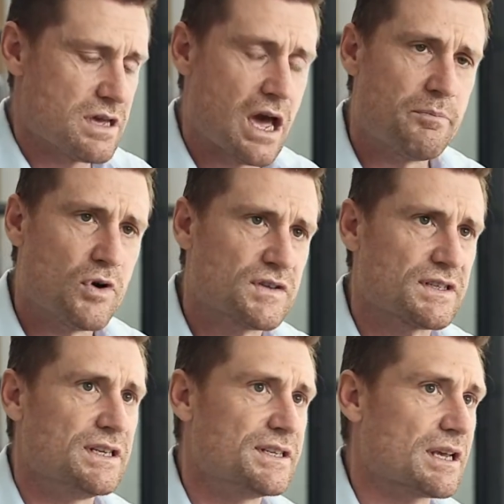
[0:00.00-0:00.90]
The
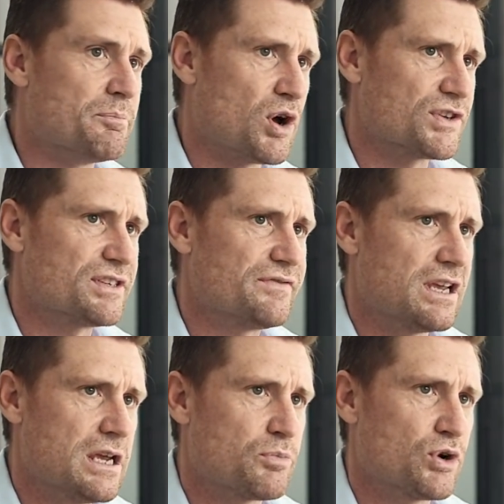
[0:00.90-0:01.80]
Atmos is a positive
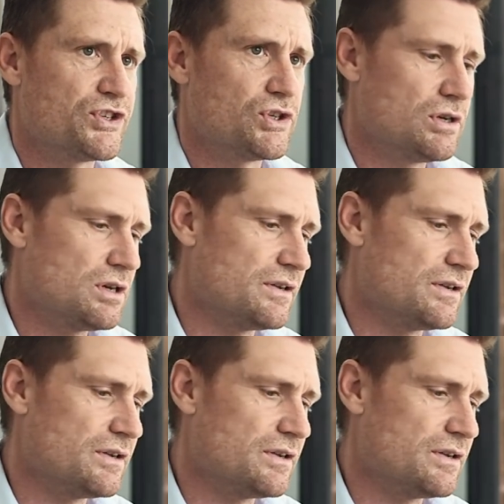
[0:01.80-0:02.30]
air pressure